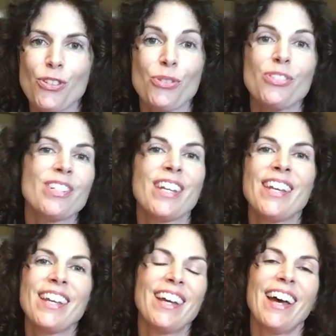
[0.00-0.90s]
Those
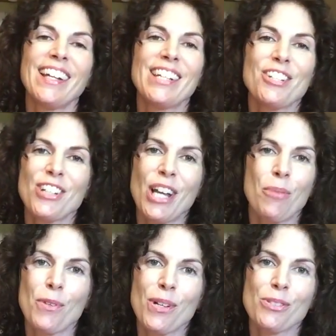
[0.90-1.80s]
ideas should
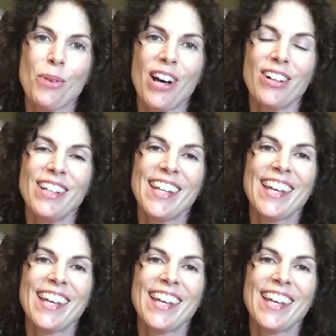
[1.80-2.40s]
help you as well.